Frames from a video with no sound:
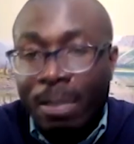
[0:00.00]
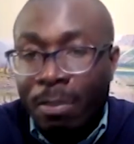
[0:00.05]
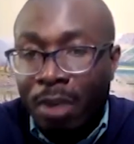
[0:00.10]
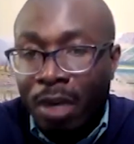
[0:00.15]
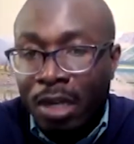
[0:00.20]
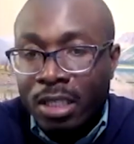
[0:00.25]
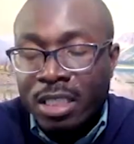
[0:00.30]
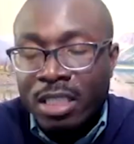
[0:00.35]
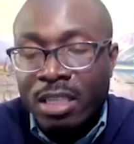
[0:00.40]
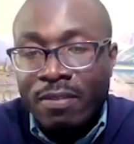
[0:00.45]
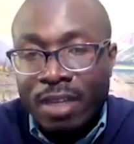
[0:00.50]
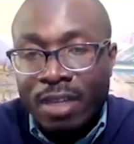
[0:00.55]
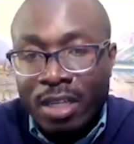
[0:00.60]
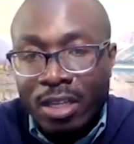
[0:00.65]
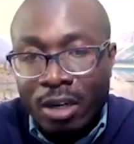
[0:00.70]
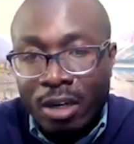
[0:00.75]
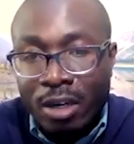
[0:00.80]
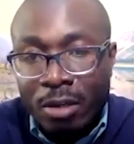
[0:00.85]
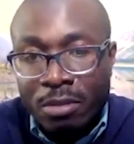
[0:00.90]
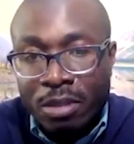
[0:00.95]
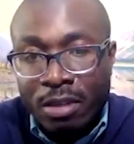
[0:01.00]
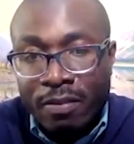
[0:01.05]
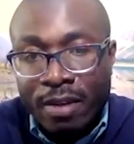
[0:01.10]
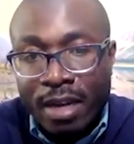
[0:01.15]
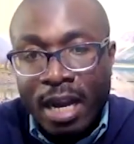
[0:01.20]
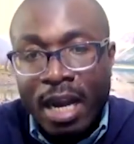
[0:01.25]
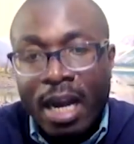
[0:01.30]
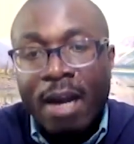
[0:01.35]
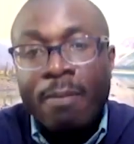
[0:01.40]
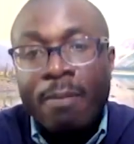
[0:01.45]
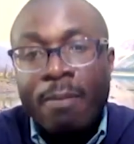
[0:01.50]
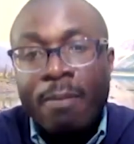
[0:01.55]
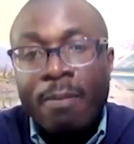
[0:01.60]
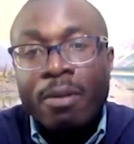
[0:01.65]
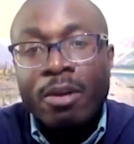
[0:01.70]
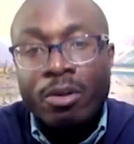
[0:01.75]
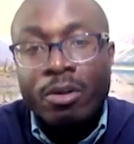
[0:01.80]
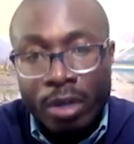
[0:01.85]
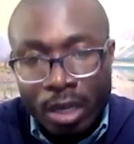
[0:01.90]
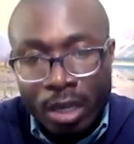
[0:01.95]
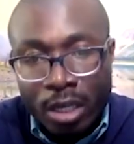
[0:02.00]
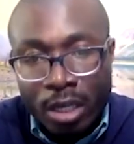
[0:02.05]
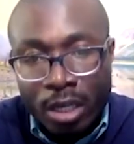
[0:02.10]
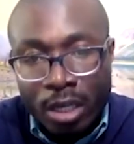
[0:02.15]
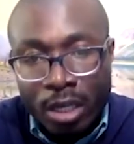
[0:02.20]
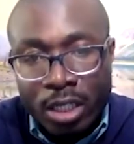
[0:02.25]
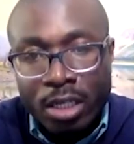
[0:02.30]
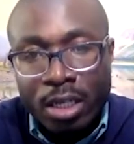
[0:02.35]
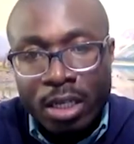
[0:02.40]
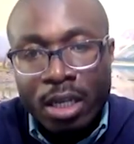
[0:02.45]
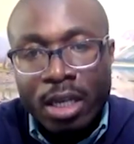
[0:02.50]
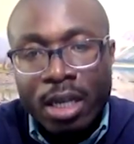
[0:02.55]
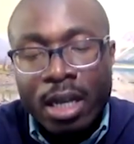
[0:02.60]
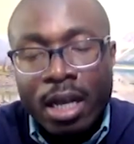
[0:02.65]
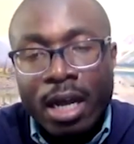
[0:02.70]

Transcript: positive in terms of carbon reduction.